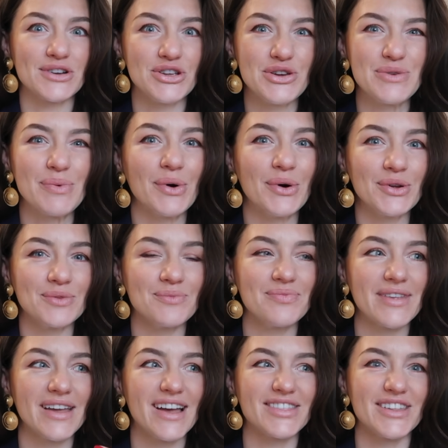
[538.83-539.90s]
newborn,
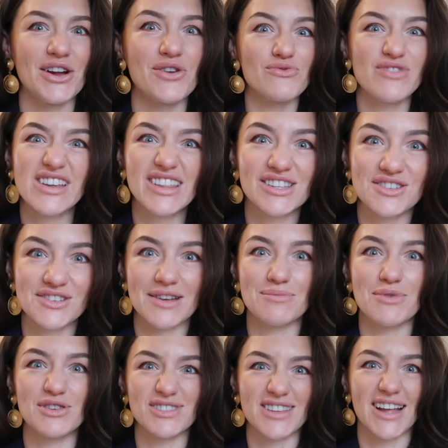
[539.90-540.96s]
they really do that much.